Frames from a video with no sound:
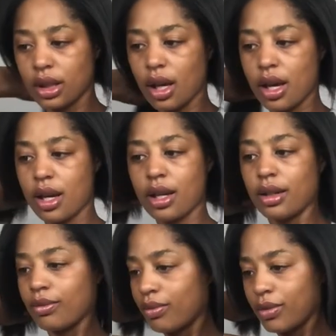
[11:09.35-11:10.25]

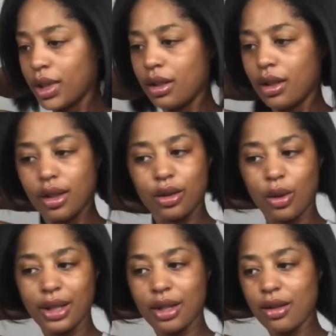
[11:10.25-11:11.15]
Like,
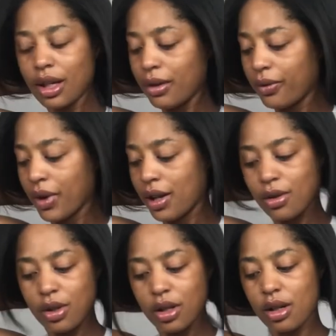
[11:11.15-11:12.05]
do I sound like a
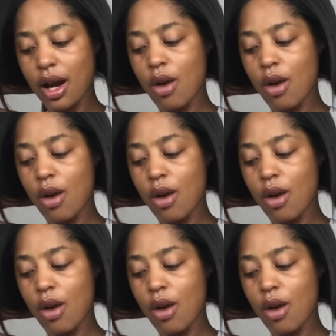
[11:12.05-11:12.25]
follower?